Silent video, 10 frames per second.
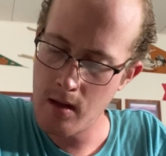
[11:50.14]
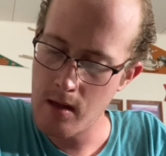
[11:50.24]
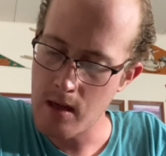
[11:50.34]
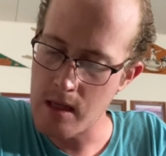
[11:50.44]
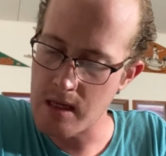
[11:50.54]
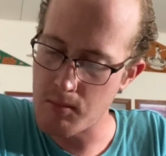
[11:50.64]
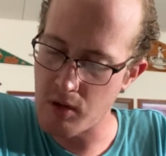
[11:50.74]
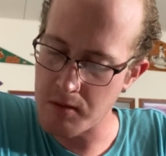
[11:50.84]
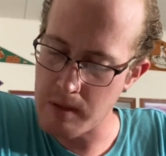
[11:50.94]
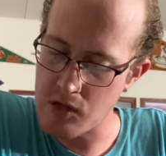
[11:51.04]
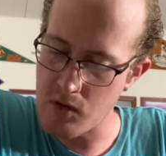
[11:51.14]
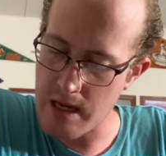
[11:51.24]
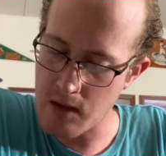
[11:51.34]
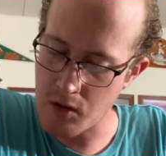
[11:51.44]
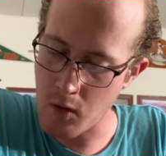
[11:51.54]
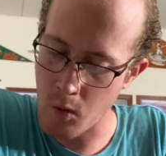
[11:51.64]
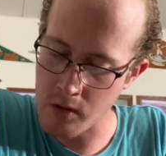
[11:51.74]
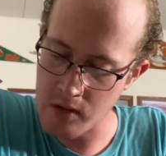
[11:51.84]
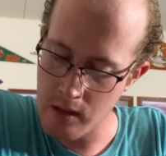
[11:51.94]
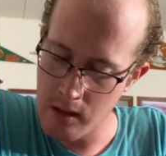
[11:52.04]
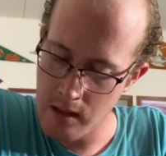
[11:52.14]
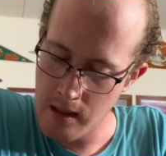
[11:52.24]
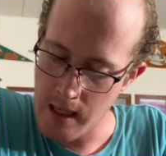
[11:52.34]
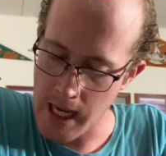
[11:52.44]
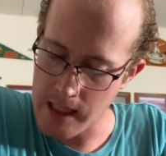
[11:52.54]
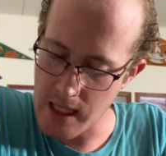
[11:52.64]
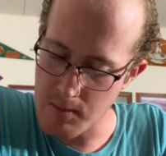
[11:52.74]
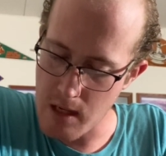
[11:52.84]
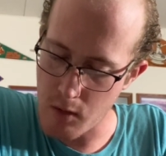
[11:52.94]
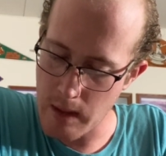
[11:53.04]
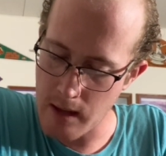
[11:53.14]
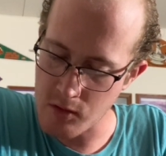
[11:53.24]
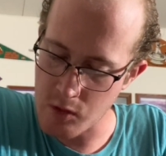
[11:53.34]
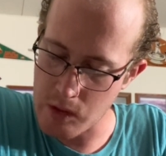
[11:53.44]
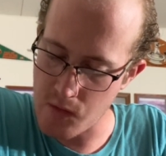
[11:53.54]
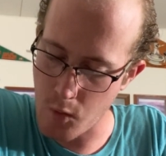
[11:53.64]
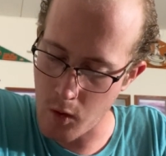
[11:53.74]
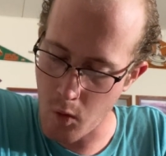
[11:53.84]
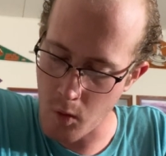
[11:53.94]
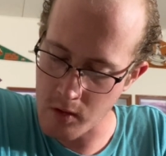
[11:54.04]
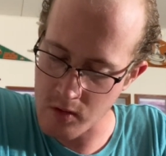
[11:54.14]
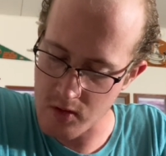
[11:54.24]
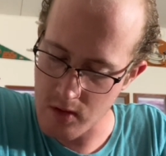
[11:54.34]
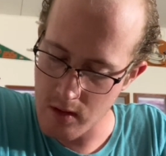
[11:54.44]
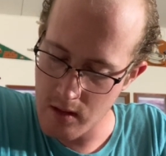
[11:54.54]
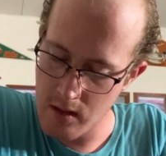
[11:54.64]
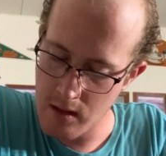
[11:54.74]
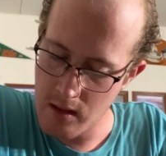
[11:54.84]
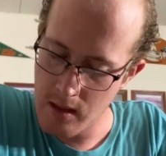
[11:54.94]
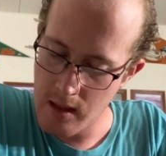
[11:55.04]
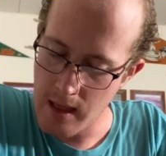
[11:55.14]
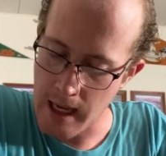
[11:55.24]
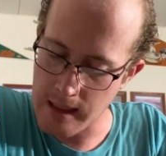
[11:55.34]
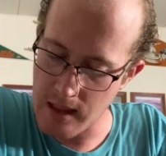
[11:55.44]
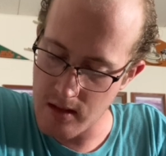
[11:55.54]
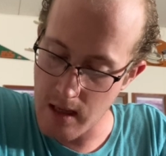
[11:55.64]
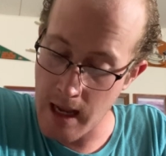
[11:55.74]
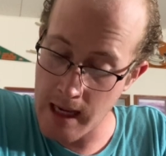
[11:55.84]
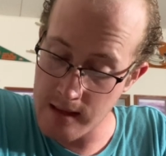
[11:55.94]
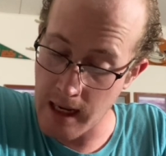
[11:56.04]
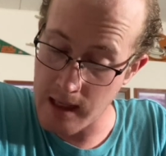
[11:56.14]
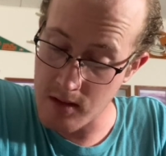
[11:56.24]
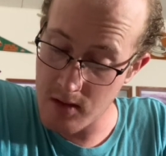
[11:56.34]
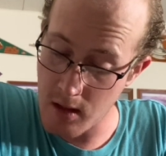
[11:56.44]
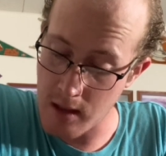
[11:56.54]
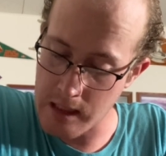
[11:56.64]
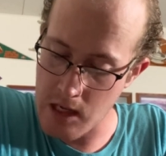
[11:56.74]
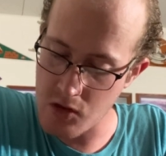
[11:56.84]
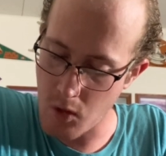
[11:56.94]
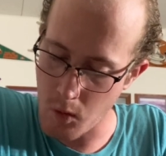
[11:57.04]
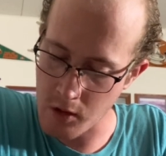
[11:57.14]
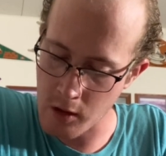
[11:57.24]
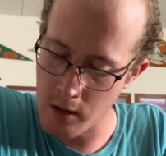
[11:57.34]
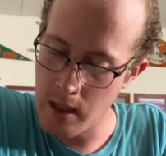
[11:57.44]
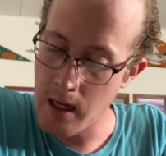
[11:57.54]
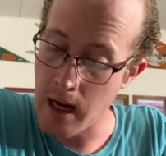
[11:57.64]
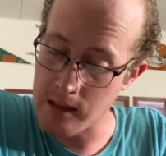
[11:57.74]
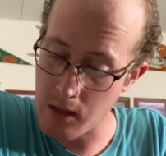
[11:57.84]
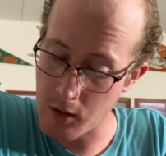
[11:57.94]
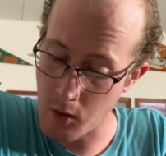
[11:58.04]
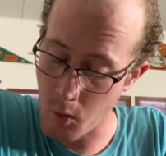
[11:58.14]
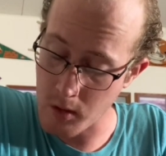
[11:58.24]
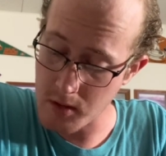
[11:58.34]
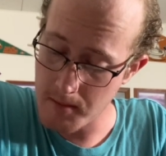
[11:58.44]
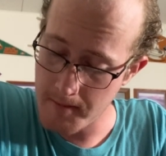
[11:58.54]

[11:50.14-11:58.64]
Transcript: He then brought me to the outer court and led me around to its four corners, and I saw in each corner another court.